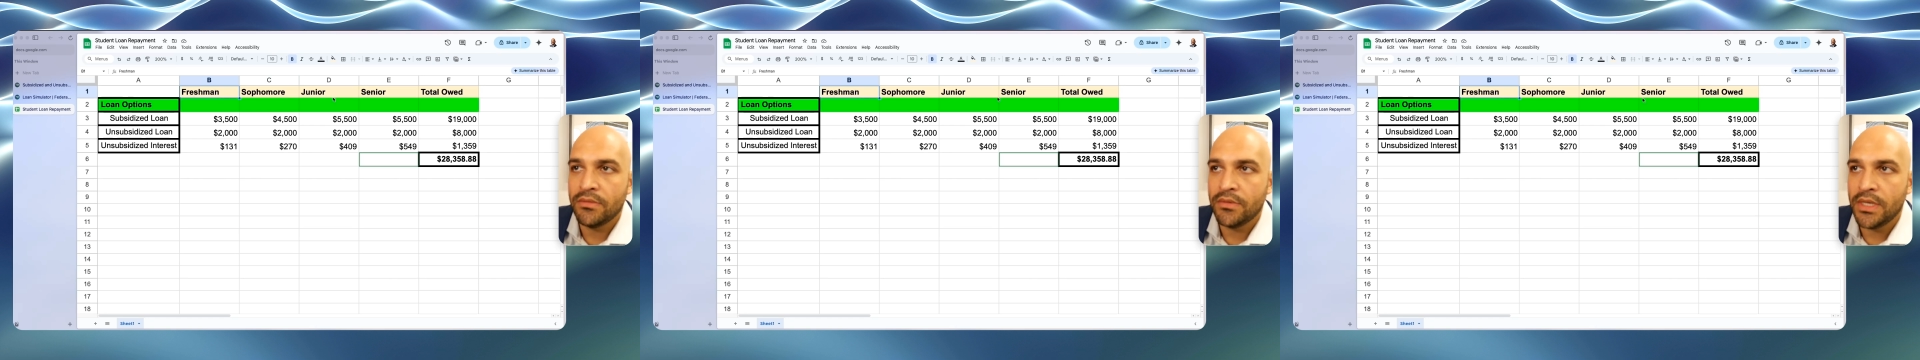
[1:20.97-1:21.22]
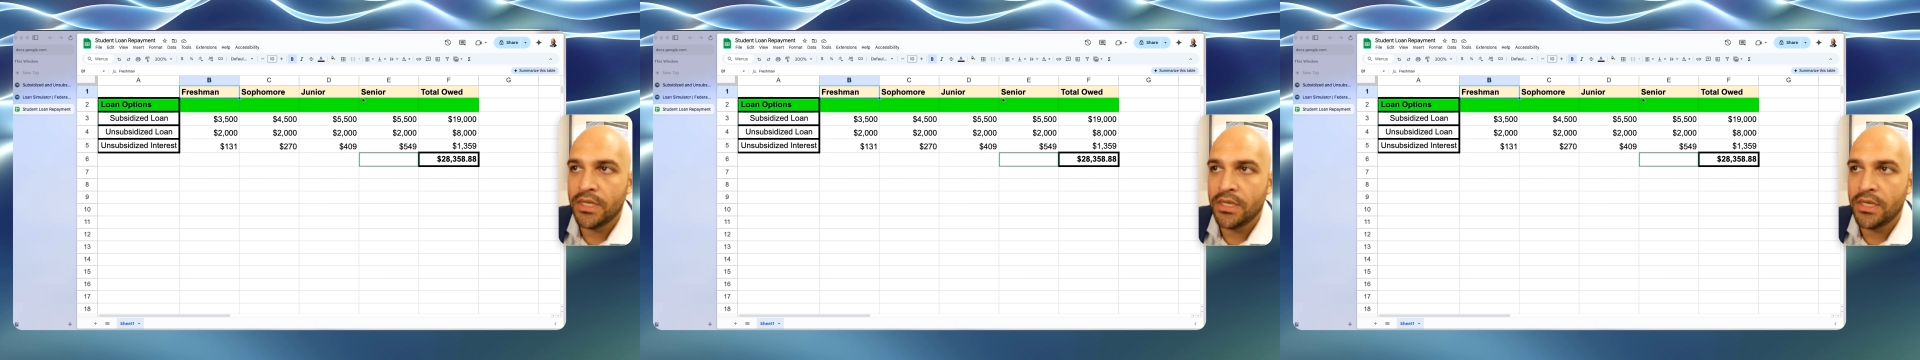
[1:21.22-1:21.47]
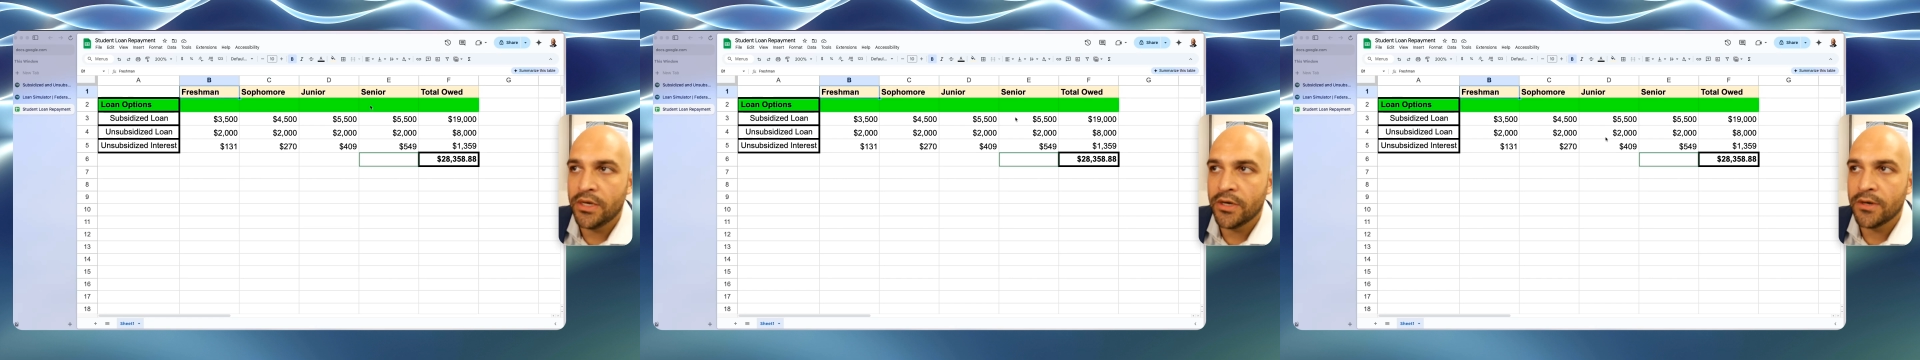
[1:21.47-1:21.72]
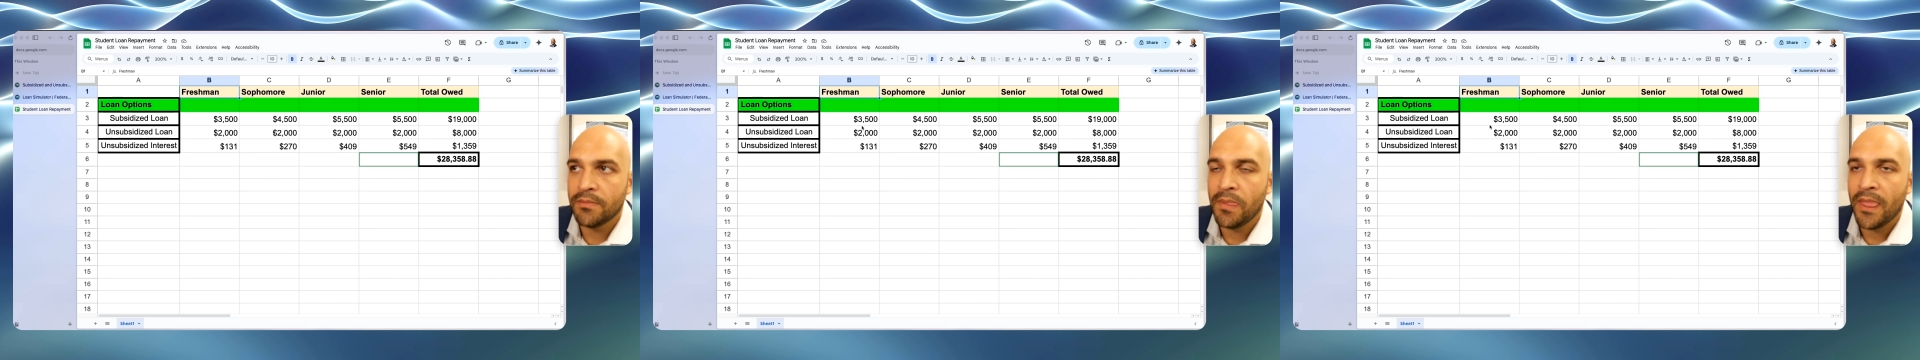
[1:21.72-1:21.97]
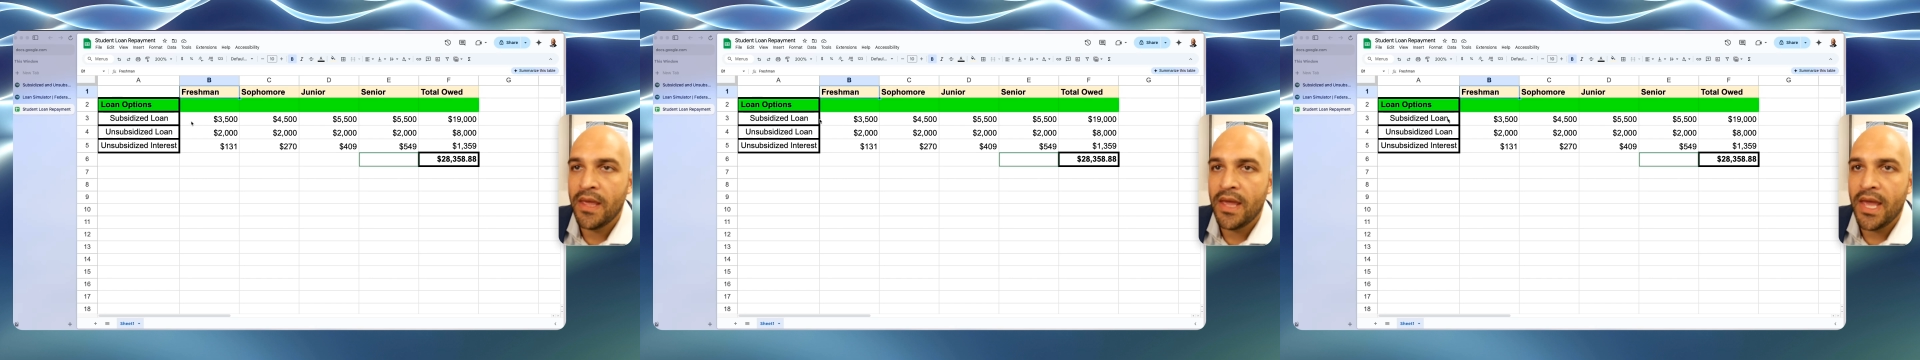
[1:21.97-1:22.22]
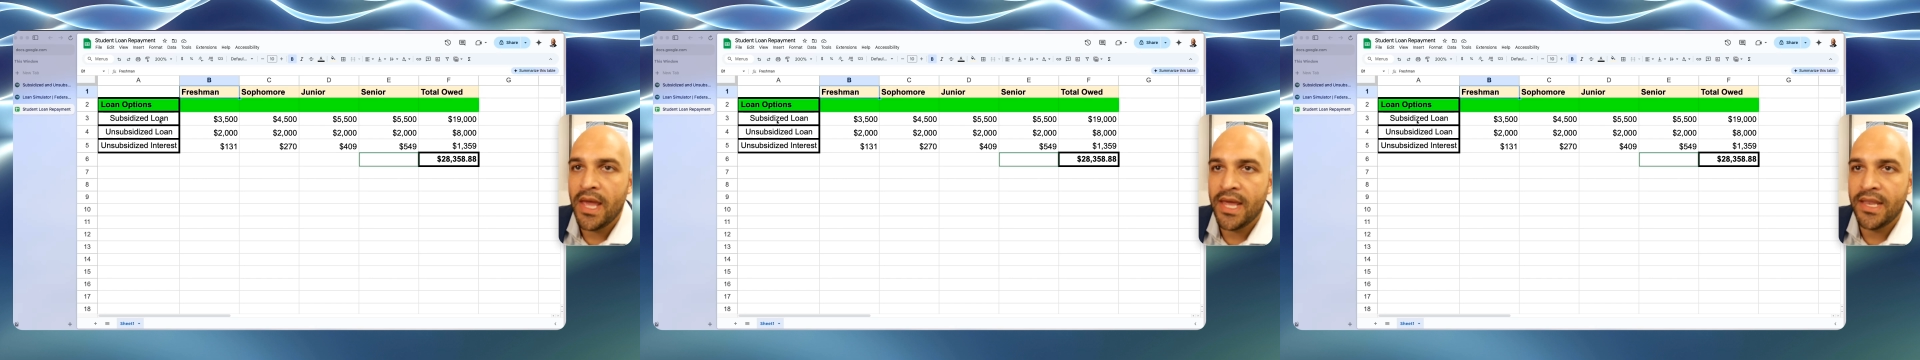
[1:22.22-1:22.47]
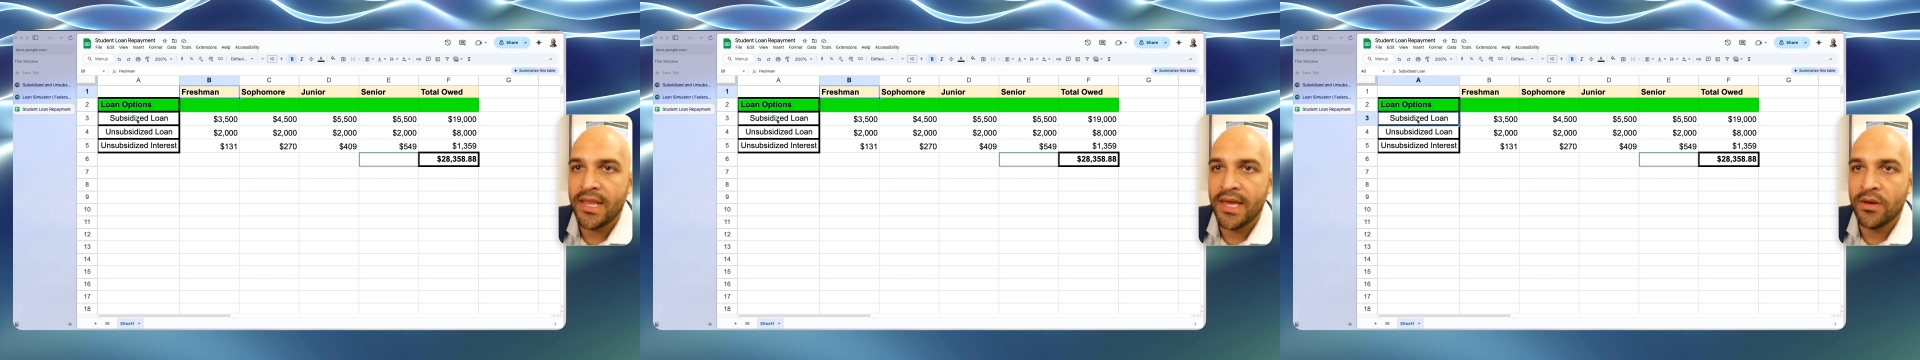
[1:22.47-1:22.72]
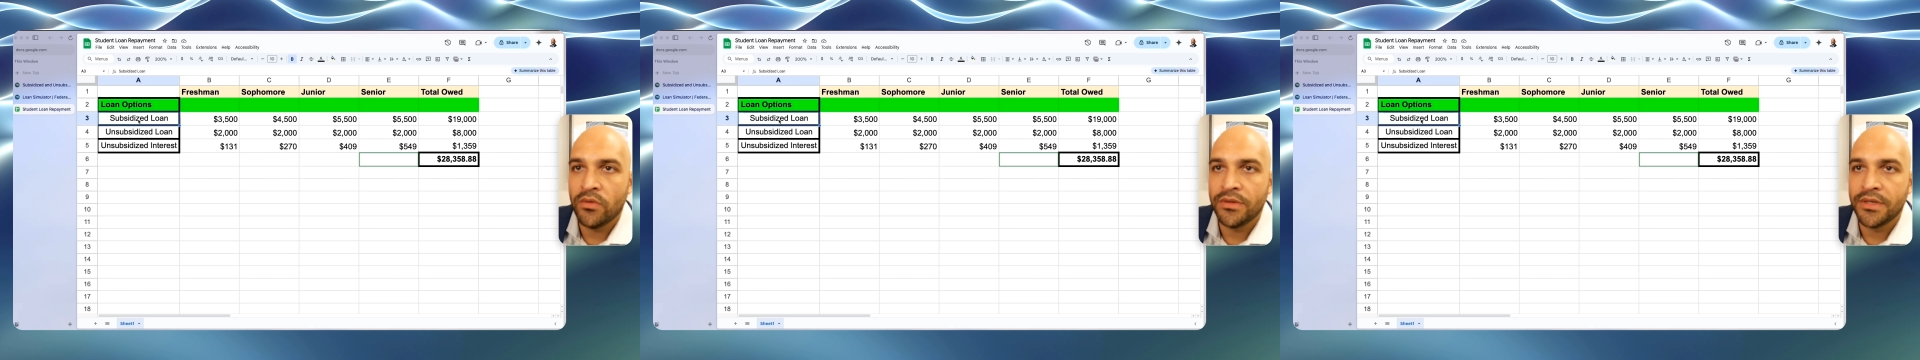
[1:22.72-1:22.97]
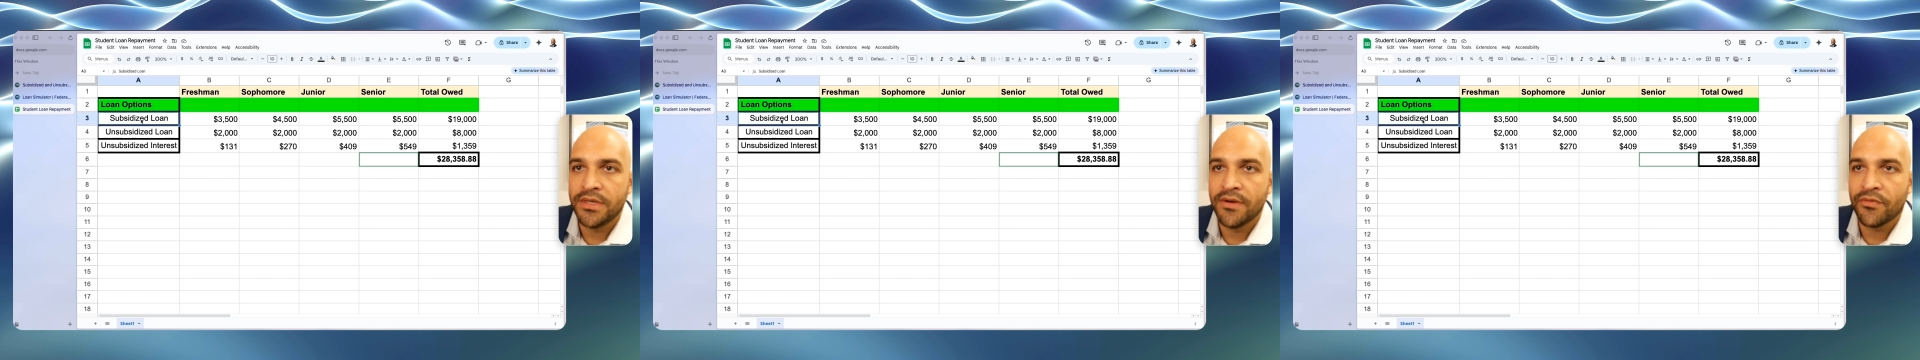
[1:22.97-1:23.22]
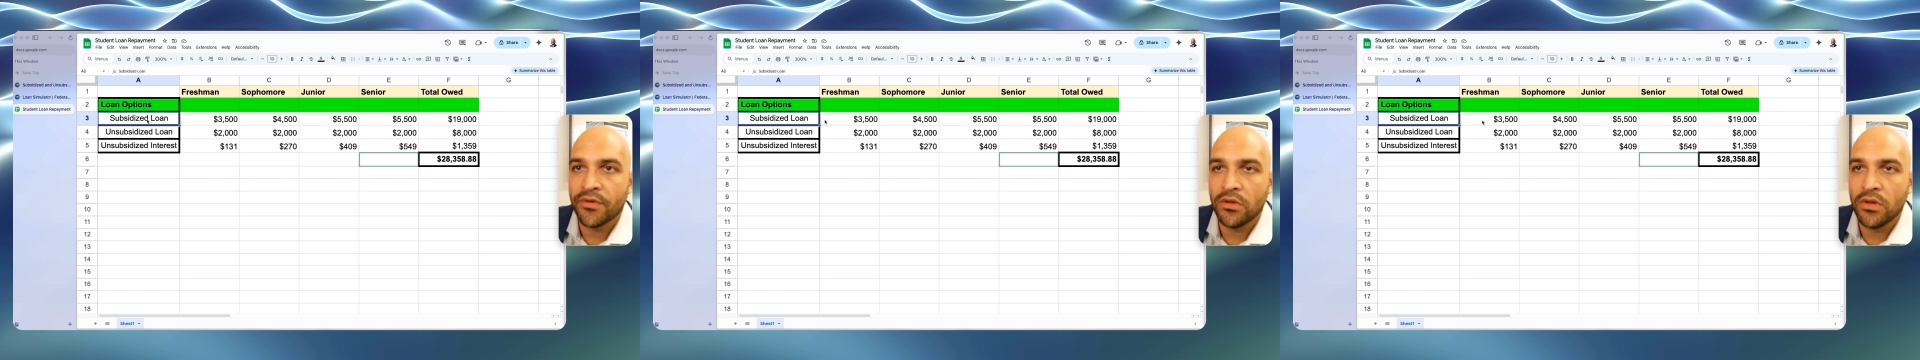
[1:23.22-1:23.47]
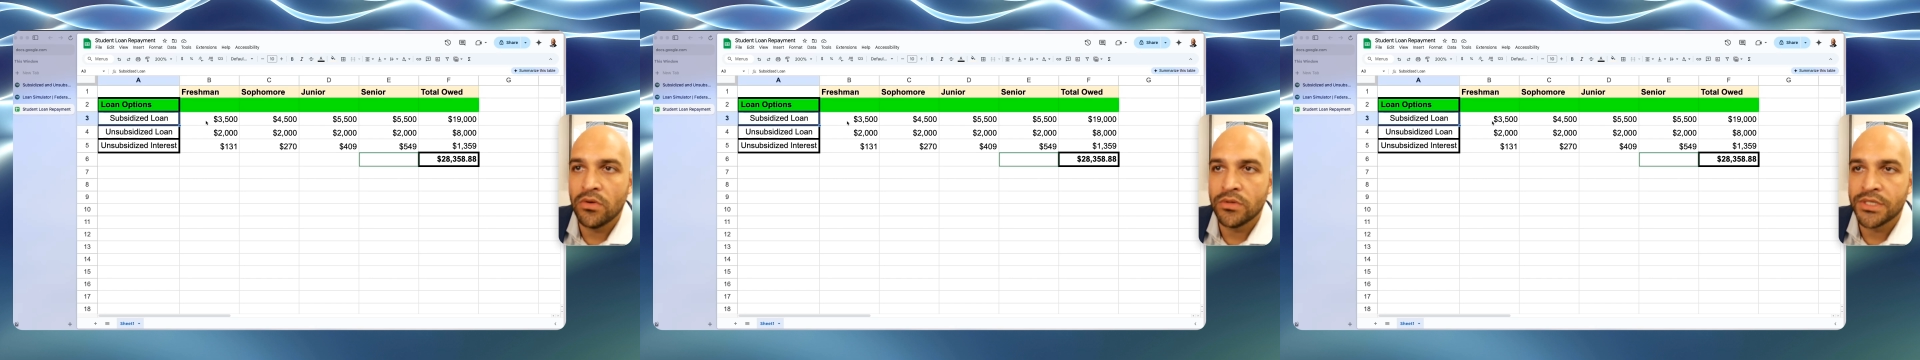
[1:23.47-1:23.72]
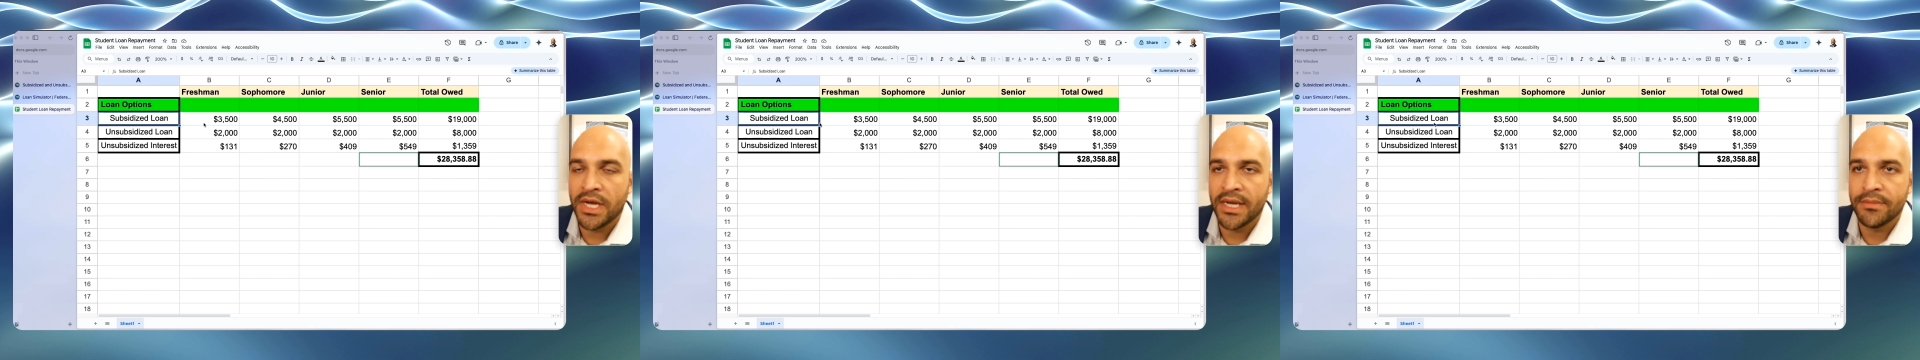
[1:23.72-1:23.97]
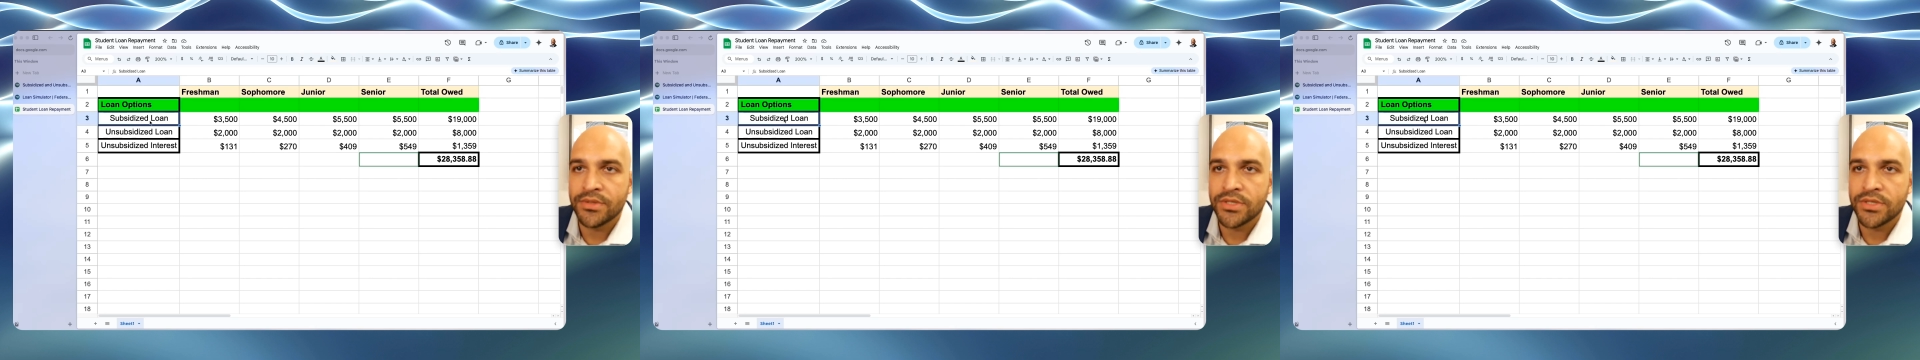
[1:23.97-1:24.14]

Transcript: in here, and then the different loan types.